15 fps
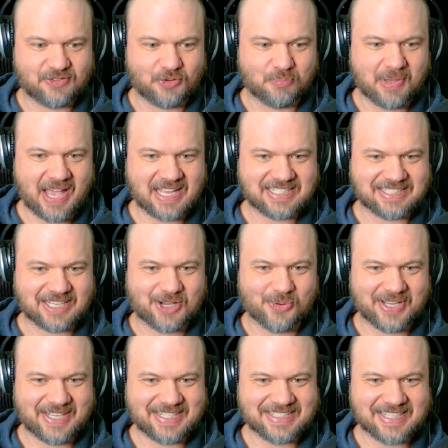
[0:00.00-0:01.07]
if you pass the
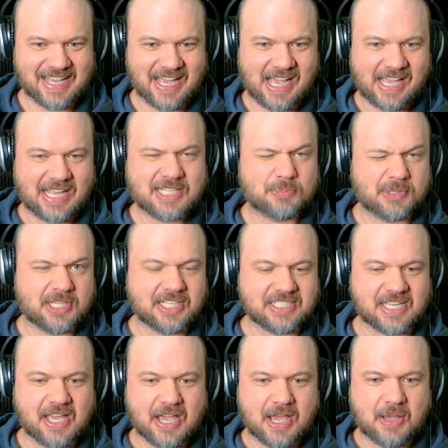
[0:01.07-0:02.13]
quiz, it's pretty easy.